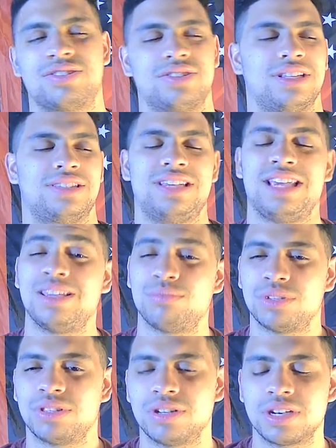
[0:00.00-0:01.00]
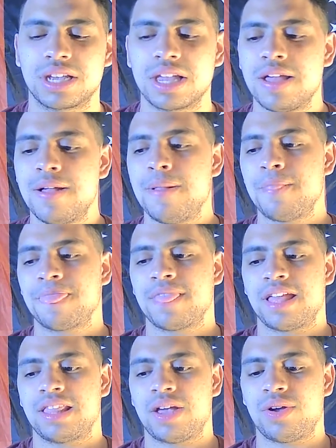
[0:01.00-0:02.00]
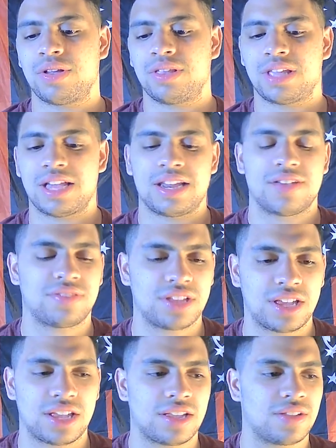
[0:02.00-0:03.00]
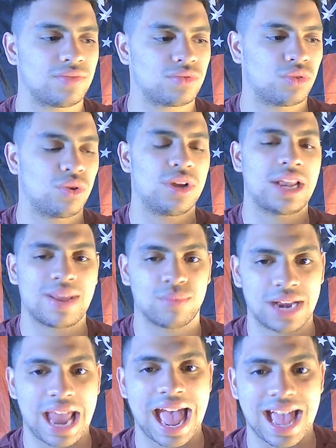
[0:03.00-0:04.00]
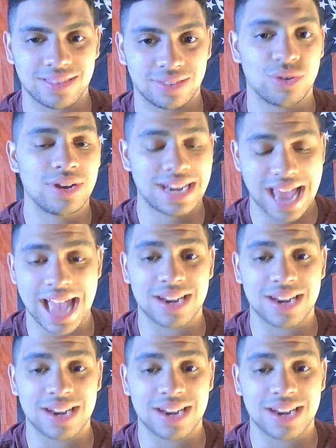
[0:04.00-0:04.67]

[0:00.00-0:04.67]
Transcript: the team would look. They definitely, Lloyd had to